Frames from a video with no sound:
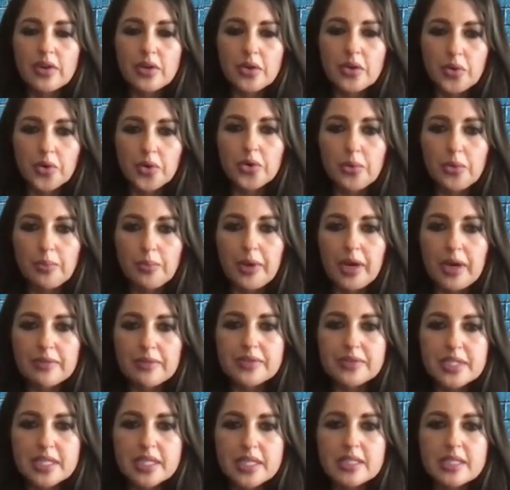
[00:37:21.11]
group of
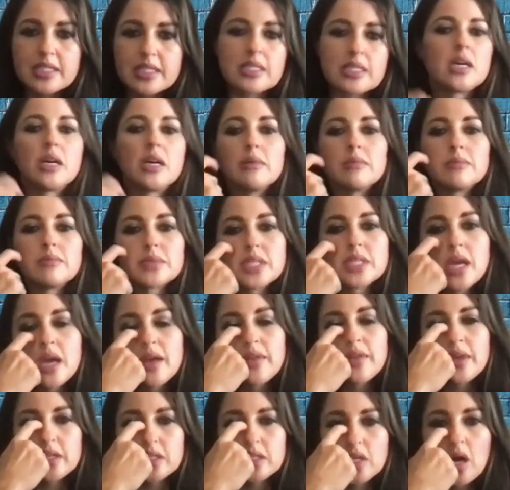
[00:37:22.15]
systems
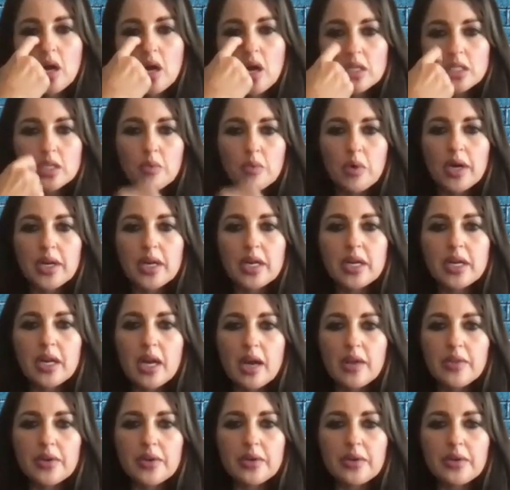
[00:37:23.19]
that talk to one
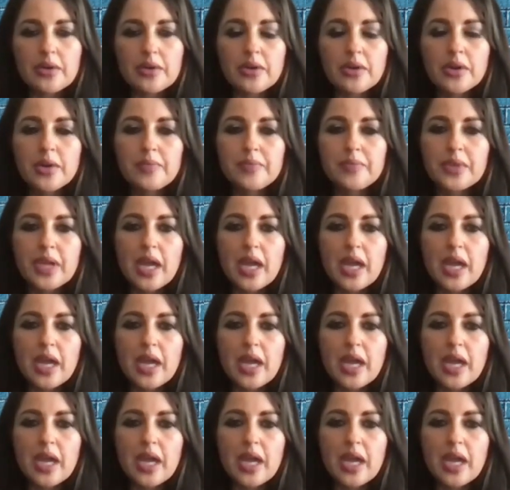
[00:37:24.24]
another